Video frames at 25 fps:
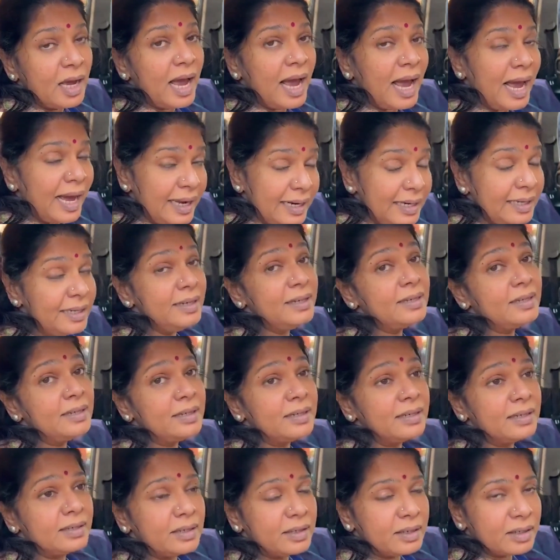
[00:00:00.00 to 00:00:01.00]
And uh,
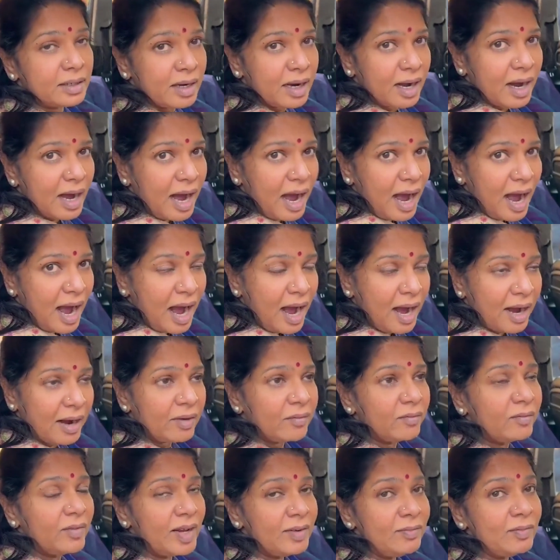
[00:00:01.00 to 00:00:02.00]
uh,
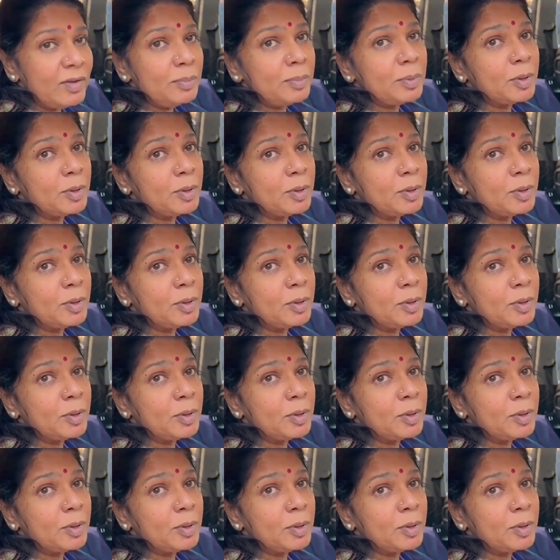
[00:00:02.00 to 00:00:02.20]
when we